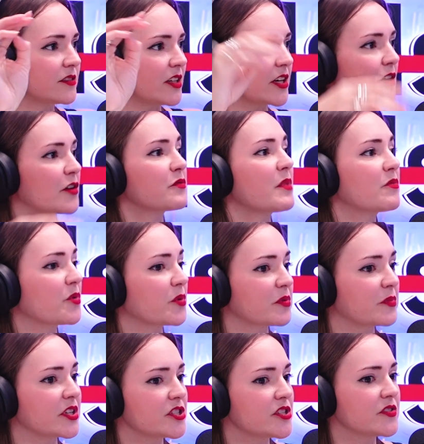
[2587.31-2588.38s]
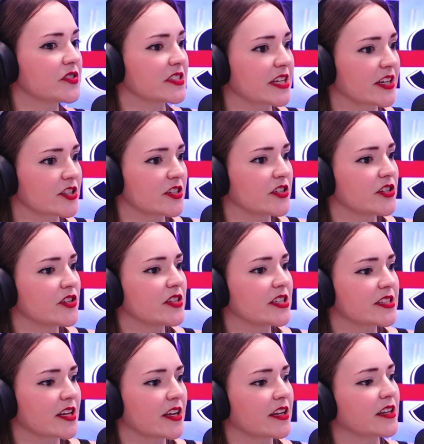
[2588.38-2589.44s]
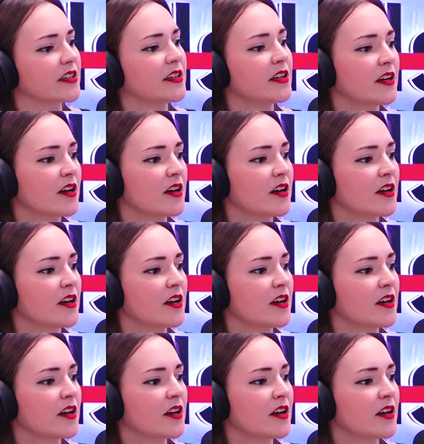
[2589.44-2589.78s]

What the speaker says: Like I remember one of my tutors actually at uni saying,